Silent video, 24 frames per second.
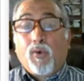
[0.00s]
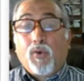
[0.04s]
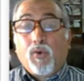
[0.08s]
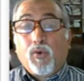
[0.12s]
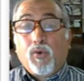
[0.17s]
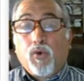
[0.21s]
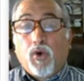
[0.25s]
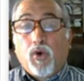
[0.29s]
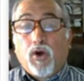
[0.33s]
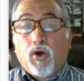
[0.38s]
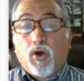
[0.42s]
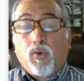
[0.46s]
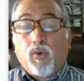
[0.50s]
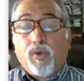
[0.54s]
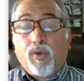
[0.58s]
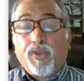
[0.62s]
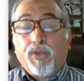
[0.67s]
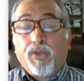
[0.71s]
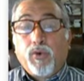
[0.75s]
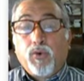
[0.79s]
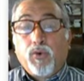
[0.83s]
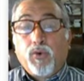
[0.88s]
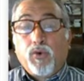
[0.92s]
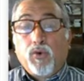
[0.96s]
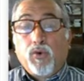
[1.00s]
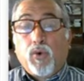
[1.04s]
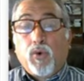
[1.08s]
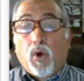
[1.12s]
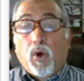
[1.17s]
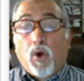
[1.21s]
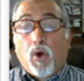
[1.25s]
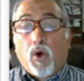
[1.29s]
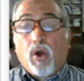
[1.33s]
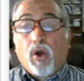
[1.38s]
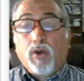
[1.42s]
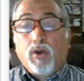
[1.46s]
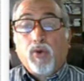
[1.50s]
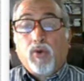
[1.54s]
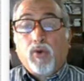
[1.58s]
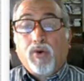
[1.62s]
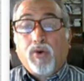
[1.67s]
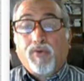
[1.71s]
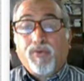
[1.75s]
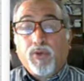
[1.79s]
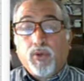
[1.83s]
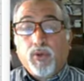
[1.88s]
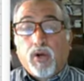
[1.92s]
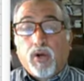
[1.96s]
go with you all your
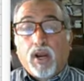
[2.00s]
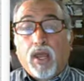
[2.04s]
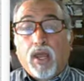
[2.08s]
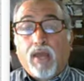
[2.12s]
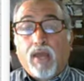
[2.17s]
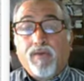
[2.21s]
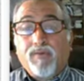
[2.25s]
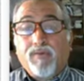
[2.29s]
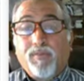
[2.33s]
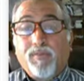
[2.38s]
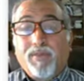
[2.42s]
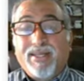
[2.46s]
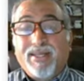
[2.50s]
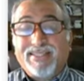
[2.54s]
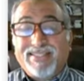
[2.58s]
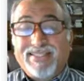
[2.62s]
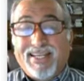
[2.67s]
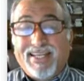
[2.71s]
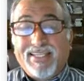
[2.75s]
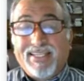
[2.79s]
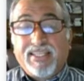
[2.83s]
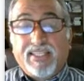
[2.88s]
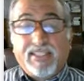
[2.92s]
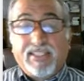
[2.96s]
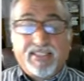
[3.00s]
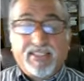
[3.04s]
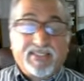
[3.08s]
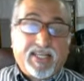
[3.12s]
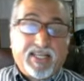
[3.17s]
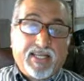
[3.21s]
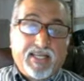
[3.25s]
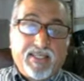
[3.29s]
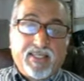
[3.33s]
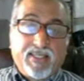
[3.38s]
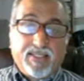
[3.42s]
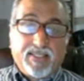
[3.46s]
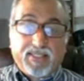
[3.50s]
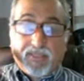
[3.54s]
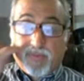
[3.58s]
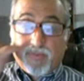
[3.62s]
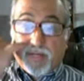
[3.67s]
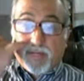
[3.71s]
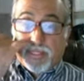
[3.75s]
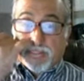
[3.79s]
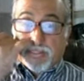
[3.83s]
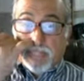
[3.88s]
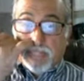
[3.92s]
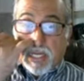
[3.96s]
life. Percentages and
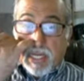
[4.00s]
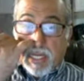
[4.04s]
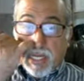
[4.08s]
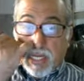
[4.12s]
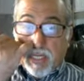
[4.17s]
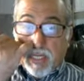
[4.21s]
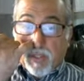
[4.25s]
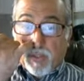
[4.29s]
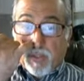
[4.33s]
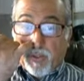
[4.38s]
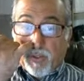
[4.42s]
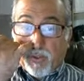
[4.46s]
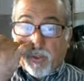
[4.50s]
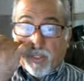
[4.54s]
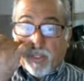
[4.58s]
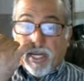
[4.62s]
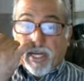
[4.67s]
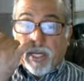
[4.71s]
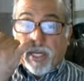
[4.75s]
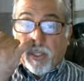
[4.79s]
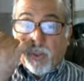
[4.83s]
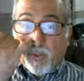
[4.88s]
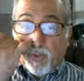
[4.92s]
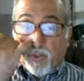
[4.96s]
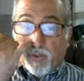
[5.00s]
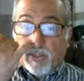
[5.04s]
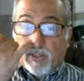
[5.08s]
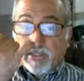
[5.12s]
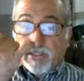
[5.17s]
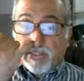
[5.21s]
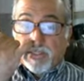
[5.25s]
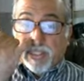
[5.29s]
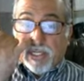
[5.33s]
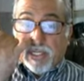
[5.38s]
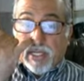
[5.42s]
decimals, you're gonna use,